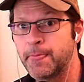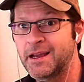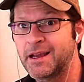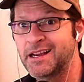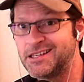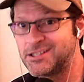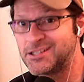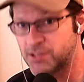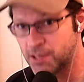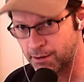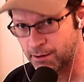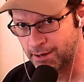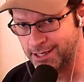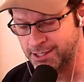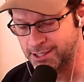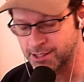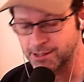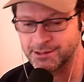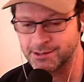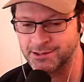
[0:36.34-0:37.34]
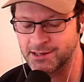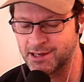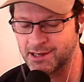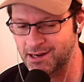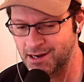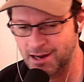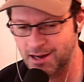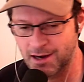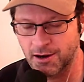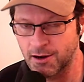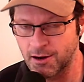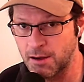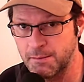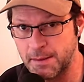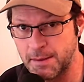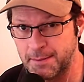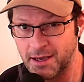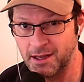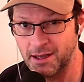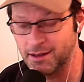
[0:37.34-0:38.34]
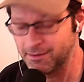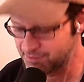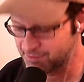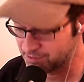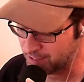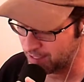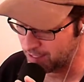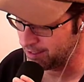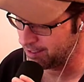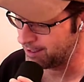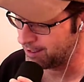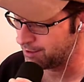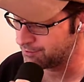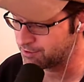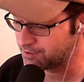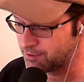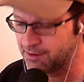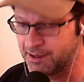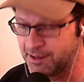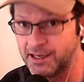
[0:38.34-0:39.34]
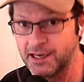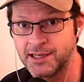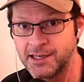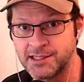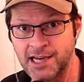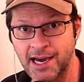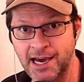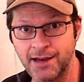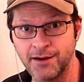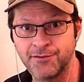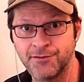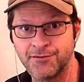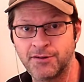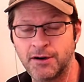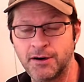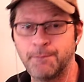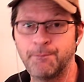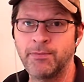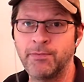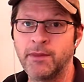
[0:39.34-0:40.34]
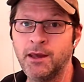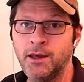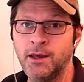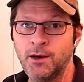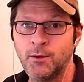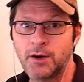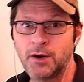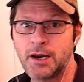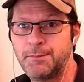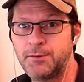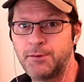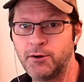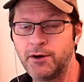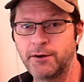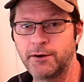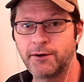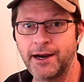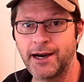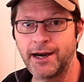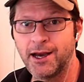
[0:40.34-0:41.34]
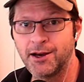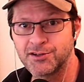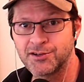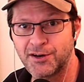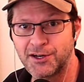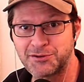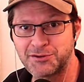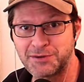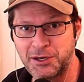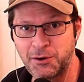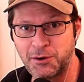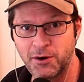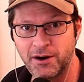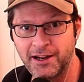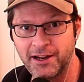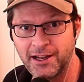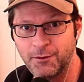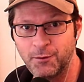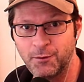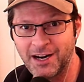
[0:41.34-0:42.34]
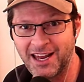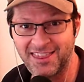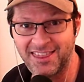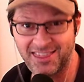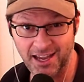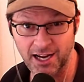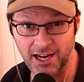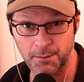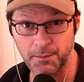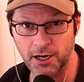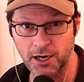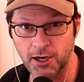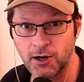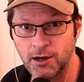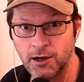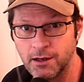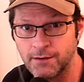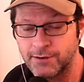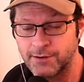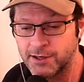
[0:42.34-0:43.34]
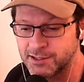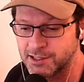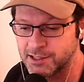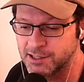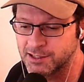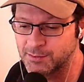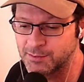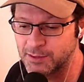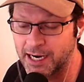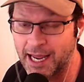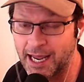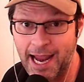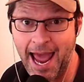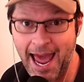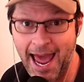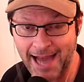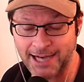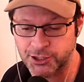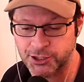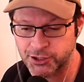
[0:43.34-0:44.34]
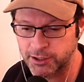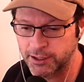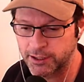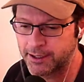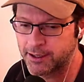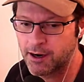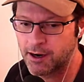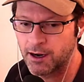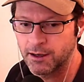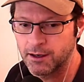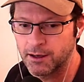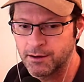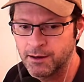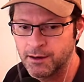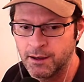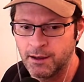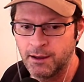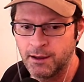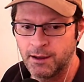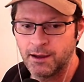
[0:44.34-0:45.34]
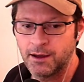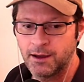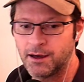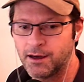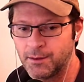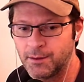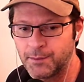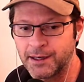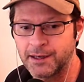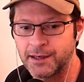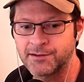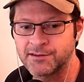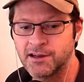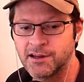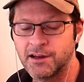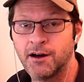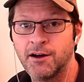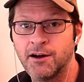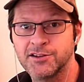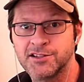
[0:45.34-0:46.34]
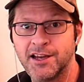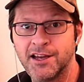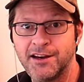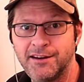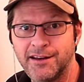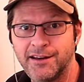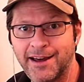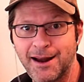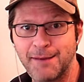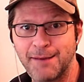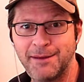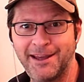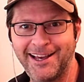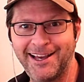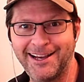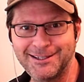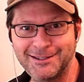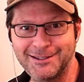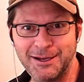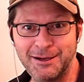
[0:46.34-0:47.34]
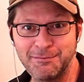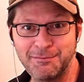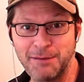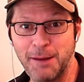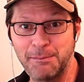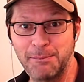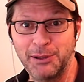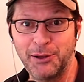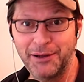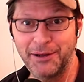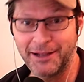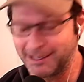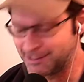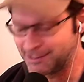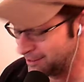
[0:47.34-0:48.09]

Considerations. And I don't know, maybe I'll slightly alter the title from what I'm doing right now as far as recording it and what I think I'm going to call it versus what I actually call it when it's all said and done and I'm actually uploading it to